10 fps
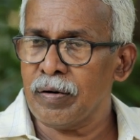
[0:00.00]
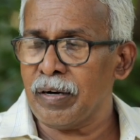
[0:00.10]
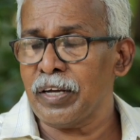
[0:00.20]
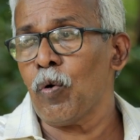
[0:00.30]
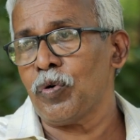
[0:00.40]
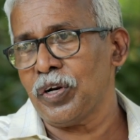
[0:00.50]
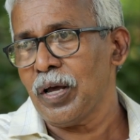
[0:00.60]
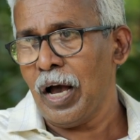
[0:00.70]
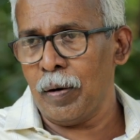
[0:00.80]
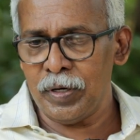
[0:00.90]
dry out.
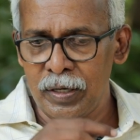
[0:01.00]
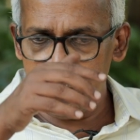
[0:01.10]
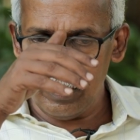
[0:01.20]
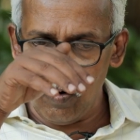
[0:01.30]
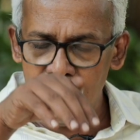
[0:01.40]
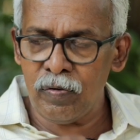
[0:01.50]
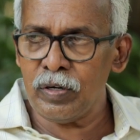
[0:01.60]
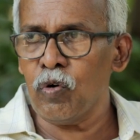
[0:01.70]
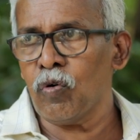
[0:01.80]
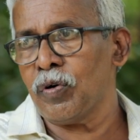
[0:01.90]
I mean, the water
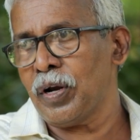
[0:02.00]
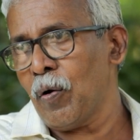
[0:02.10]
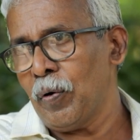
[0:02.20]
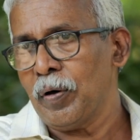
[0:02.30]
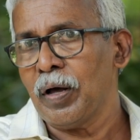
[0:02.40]
will go down.